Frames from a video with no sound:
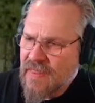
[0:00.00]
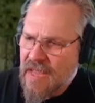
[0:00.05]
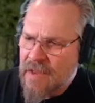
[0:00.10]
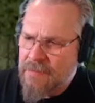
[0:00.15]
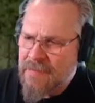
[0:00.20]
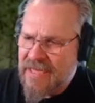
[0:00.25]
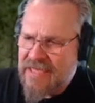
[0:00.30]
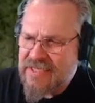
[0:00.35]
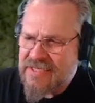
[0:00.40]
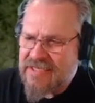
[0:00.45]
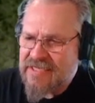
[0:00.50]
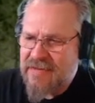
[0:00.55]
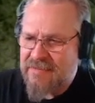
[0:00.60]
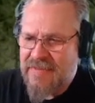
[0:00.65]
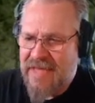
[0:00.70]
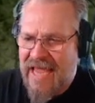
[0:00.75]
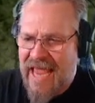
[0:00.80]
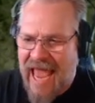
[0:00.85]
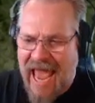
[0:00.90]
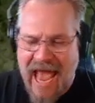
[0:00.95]
means
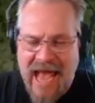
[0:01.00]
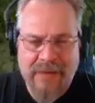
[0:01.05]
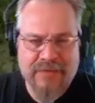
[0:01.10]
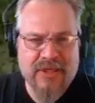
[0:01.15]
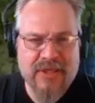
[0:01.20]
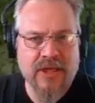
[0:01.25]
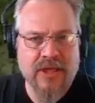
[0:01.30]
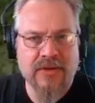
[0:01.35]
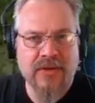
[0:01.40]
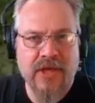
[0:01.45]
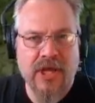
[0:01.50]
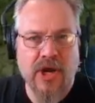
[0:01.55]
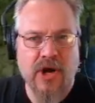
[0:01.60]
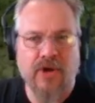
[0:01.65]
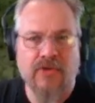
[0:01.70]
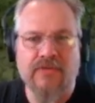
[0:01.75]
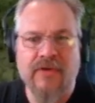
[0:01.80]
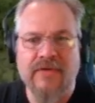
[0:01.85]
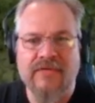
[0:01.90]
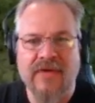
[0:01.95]
something absolutely
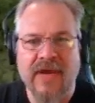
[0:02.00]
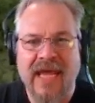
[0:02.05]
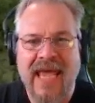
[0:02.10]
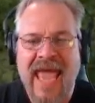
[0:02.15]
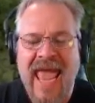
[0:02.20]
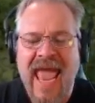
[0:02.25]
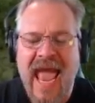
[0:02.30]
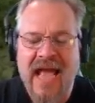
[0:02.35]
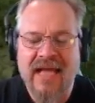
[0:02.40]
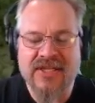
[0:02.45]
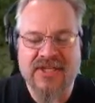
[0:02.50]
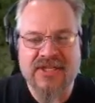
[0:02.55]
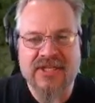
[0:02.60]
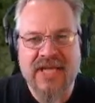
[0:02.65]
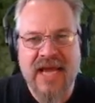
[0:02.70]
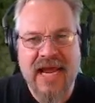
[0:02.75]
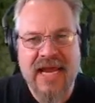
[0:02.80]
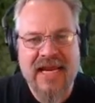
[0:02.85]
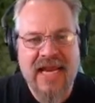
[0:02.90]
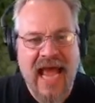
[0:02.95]
horrific and
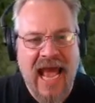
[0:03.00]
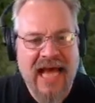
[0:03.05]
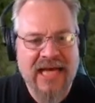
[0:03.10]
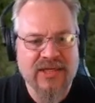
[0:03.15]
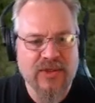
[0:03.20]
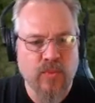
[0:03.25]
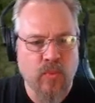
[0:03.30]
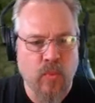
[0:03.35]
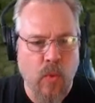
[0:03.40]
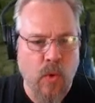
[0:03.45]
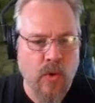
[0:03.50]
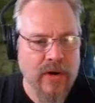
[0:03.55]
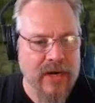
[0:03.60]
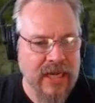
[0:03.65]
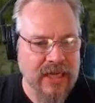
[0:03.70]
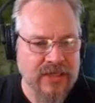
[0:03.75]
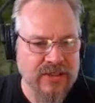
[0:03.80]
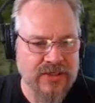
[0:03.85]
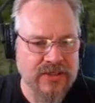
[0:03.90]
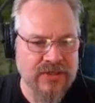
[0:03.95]
stand as
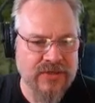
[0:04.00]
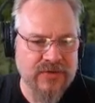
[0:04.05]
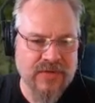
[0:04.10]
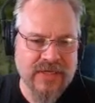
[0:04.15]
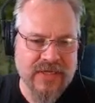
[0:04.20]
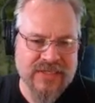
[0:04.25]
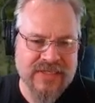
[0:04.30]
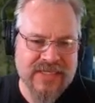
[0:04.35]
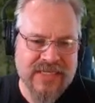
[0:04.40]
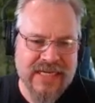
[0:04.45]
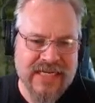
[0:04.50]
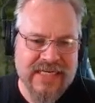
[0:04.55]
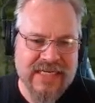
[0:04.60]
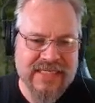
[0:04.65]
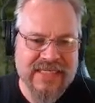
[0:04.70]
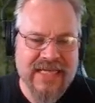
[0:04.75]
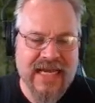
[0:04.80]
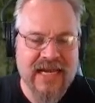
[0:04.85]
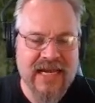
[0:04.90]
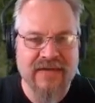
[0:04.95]
warnings to the
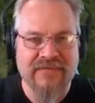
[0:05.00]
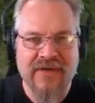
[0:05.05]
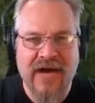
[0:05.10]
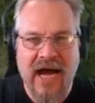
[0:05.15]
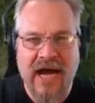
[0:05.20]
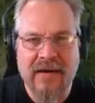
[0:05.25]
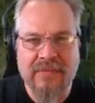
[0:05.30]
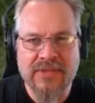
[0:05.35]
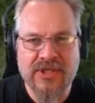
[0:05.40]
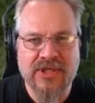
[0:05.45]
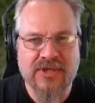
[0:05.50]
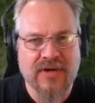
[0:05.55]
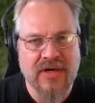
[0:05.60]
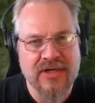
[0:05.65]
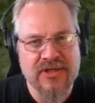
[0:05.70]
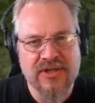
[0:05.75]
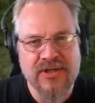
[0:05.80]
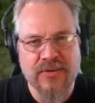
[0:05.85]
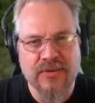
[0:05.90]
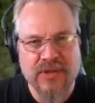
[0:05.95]
city-state of
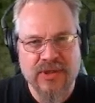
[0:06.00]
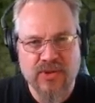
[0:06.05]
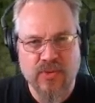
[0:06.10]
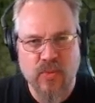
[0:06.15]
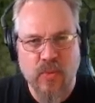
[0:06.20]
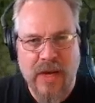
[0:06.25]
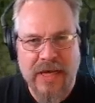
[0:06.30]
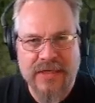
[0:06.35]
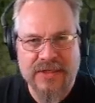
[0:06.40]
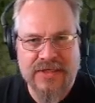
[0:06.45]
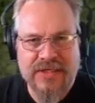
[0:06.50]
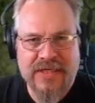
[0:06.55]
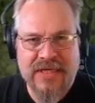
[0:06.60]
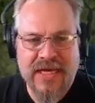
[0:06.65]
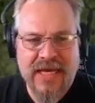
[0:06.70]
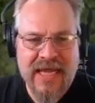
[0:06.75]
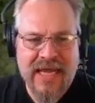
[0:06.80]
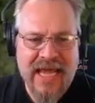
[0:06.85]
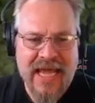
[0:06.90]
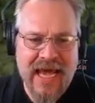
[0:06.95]
Amstrad to its west,
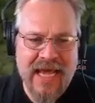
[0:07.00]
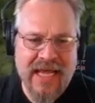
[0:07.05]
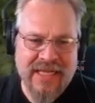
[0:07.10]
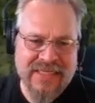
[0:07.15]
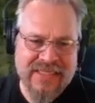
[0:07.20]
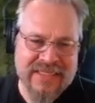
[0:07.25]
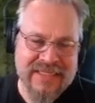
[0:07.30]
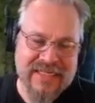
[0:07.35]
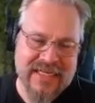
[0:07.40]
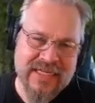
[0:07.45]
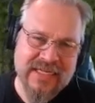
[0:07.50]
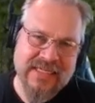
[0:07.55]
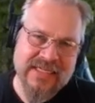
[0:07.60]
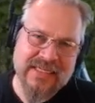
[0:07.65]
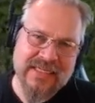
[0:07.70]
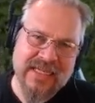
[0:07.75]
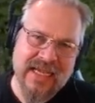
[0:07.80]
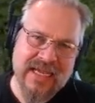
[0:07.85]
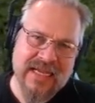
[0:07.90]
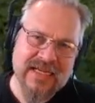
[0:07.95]
a
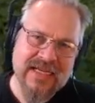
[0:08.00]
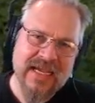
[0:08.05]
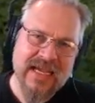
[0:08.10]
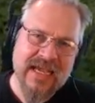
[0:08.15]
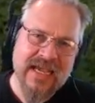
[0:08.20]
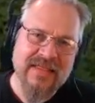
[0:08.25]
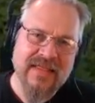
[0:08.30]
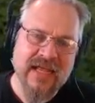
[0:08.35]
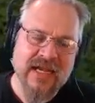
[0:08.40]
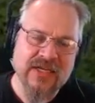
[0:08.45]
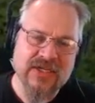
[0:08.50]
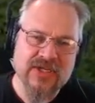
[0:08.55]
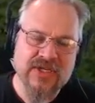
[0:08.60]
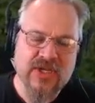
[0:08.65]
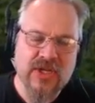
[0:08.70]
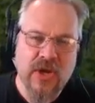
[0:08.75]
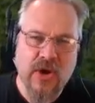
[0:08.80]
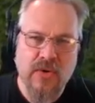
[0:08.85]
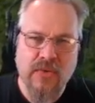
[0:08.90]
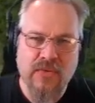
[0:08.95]
city-state that is
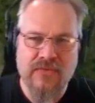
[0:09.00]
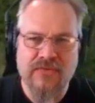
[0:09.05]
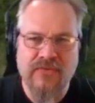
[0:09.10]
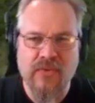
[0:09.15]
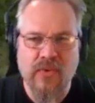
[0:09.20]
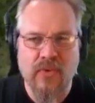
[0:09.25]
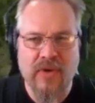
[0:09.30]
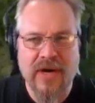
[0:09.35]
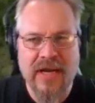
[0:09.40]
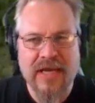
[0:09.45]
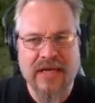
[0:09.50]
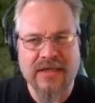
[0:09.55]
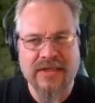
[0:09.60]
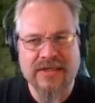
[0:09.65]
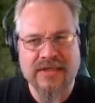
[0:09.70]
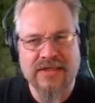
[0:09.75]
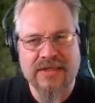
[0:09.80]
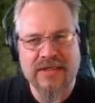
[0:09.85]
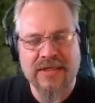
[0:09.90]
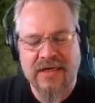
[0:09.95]
known for
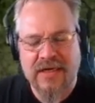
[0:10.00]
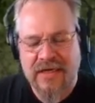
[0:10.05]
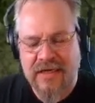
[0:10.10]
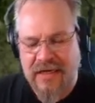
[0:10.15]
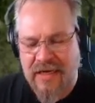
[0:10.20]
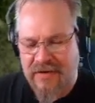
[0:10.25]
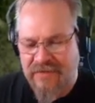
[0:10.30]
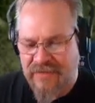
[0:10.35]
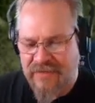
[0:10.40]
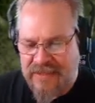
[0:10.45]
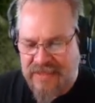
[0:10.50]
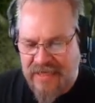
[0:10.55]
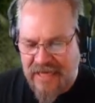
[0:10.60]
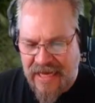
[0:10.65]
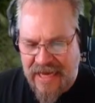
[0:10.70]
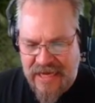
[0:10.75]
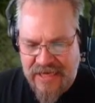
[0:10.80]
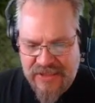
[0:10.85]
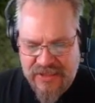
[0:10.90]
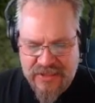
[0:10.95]
its
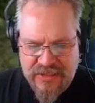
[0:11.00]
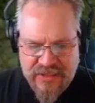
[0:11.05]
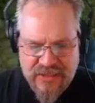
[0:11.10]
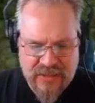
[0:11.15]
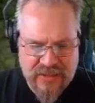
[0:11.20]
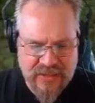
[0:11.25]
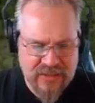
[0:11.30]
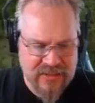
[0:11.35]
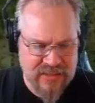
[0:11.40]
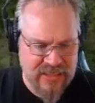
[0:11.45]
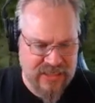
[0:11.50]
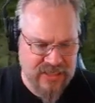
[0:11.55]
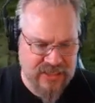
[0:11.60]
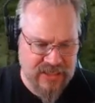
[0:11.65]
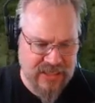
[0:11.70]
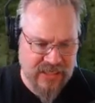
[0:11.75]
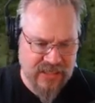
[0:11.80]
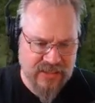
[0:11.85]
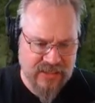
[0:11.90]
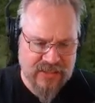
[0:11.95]
investigations and
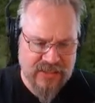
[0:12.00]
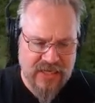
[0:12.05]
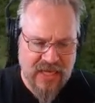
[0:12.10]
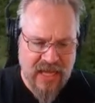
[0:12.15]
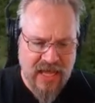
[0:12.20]
teachings,